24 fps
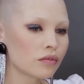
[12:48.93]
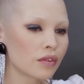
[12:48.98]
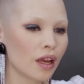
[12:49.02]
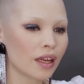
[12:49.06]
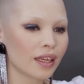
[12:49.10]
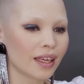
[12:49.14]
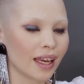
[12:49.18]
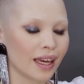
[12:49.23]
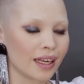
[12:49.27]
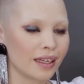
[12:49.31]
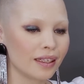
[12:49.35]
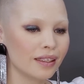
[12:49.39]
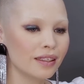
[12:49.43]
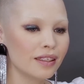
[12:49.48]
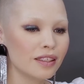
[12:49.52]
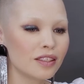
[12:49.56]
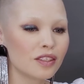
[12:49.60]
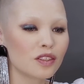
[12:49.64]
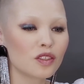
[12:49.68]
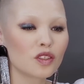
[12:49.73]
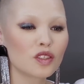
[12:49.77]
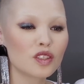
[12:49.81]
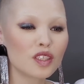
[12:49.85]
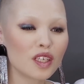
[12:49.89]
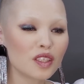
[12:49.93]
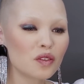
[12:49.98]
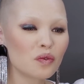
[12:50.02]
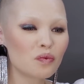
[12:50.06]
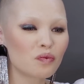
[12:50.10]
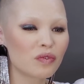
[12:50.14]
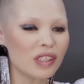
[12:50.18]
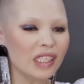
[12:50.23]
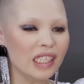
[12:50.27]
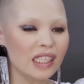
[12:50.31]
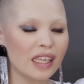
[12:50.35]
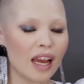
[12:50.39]
Again,
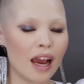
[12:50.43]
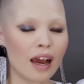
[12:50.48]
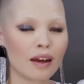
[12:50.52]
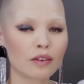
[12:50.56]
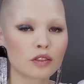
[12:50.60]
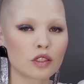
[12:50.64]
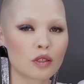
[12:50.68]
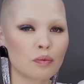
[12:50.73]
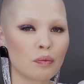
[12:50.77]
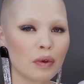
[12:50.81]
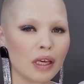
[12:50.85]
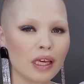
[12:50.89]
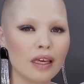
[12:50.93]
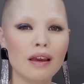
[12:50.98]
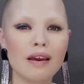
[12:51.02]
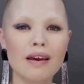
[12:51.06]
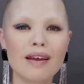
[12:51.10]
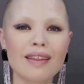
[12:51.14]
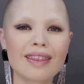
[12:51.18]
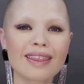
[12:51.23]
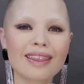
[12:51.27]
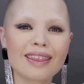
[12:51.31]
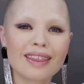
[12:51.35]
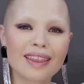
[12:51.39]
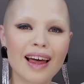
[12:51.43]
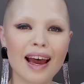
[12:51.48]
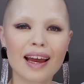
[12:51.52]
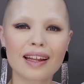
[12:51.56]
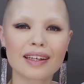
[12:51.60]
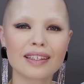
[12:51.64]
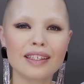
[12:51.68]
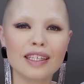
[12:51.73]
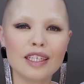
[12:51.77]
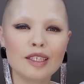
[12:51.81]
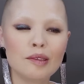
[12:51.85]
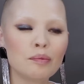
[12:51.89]
doesn't really have to be
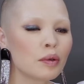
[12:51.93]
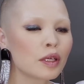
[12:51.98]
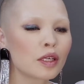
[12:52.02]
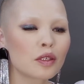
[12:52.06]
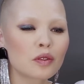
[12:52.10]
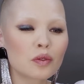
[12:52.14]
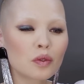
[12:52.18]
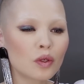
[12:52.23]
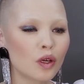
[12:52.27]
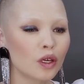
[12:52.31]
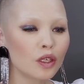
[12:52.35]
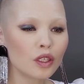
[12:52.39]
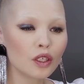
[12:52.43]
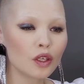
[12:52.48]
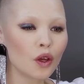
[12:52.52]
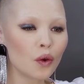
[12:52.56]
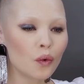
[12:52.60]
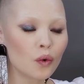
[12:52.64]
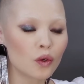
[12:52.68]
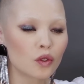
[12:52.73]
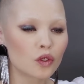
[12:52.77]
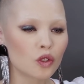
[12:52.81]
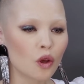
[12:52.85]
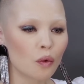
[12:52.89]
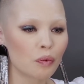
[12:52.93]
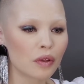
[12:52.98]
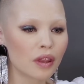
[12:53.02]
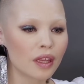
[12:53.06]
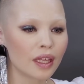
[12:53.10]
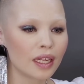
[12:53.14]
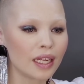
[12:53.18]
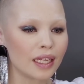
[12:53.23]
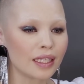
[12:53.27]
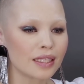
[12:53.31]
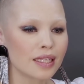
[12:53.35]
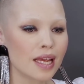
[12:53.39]
that neat, because we're going to go on top
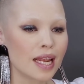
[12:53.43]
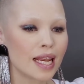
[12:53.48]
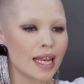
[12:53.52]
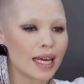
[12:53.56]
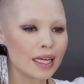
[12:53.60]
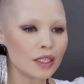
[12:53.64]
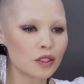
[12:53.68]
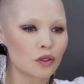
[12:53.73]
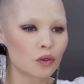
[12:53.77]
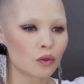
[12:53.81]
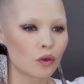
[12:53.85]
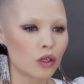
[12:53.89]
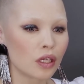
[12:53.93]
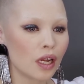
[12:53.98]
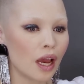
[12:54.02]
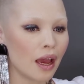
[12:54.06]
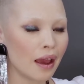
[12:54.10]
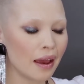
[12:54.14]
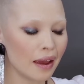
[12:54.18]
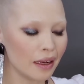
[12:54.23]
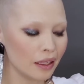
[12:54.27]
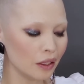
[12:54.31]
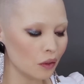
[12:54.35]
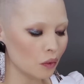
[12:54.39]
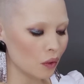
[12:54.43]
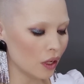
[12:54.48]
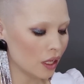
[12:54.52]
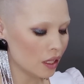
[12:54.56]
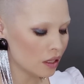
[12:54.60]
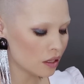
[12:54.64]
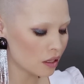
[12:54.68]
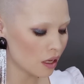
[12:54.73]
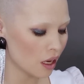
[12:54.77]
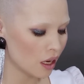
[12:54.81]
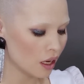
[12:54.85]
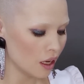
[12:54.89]
with glitter later on
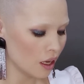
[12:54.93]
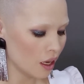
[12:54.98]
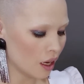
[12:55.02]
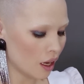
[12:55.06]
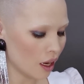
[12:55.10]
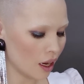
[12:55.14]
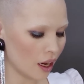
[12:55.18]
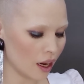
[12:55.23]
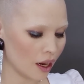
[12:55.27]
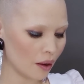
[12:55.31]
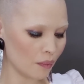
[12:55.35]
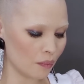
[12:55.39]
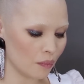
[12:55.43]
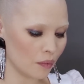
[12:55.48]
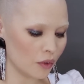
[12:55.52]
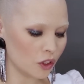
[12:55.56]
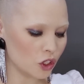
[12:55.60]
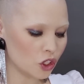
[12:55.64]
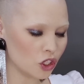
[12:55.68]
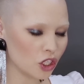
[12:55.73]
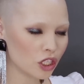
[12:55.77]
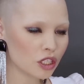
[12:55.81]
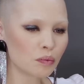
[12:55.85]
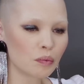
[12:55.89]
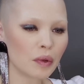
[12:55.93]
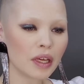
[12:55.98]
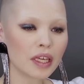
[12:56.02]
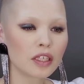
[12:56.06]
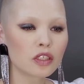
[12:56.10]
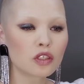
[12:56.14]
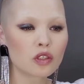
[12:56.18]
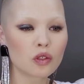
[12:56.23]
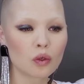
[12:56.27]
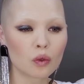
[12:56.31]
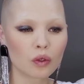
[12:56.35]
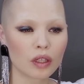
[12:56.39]
anyways. Just
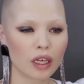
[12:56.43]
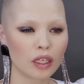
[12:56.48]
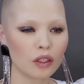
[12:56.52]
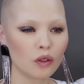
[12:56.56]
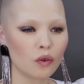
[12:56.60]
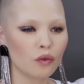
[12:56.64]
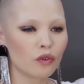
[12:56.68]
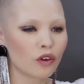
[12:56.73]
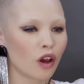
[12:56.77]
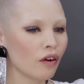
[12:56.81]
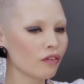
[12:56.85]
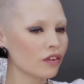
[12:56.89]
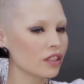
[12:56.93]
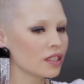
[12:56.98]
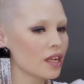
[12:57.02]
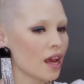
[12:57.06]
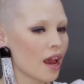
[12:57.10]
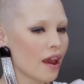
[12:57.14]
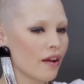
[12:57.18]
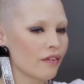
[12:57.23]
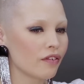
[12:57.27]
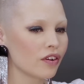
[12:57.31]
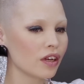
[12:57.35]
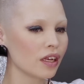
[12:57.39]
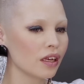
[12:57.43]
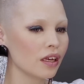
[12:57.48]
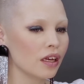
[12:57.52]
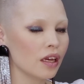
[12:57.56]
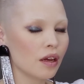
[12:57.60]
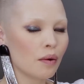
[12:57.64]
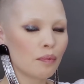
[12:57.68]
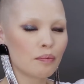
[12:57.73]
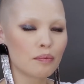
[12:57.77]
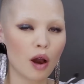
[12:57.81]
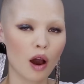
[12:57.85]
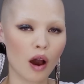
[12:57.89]
make sure that you've covered every
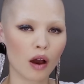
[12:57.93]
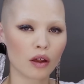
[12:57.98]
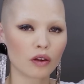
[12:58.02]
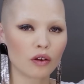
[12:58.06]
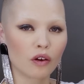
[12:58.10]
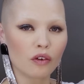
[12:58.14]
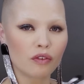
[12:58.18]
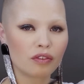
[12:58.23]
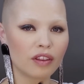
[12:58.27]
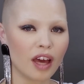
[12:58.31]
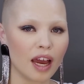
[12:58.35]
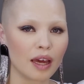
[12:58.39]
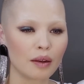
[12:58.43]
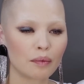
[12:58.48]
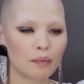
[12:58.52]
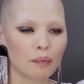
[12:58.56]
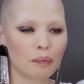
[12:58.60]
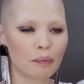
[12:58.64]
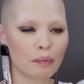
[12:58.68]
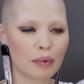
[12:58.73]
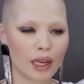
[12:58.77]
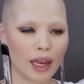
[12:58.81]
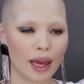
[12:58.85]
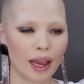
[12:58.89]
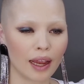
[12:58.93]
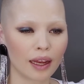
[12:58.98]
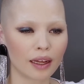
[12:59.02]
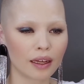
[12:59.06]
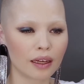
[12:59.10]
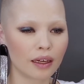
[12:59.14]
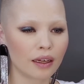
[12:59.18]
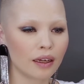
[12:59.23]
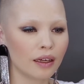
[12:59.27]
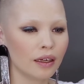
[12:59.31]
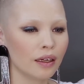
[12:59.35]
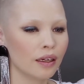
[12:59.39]
part of that
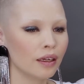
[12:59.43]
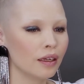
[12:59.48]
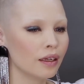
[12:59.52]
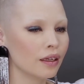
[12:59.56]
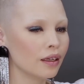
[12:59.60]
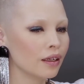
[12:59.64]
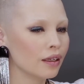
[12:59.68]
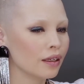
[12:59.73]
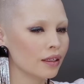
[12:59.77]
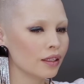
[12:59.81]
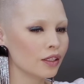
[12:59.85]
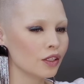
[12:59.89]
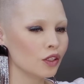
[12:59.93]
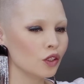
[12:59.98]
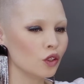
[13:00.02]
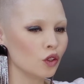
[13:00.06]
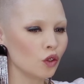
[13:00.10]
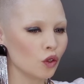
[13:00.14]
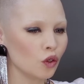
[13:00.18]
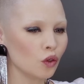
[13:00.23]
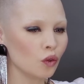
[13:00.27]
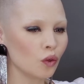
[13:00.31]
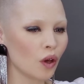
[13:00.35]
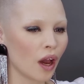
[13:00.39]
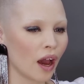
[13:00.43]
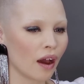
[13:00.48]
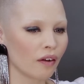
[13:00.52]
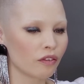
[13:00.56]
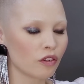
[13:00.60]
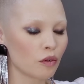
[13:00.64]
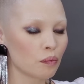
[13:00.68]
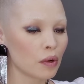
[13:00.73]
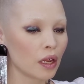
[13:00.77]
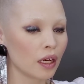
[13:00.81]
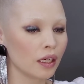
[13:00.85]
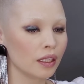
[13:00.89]
black you have
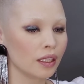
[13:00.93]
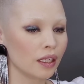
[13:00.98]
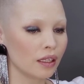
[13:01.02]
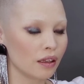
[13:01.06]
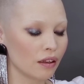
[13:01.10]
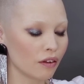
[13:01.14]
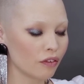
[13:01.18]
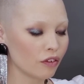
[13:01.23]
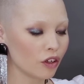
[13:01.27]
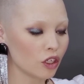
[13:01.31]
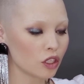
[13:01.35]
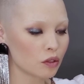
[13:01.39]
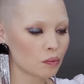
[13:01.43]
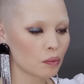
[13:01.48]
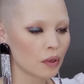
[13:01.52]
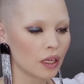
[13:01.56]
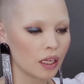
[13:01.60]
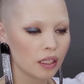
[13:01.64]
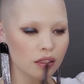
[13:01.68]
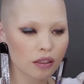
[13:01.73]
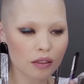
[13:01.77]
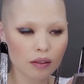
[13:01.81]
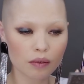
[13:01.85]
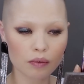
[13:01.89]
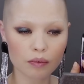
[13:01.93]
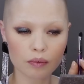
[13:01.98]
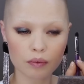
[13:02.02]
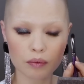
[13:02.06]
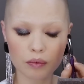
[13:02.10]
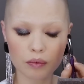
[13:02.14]
applied in the first place.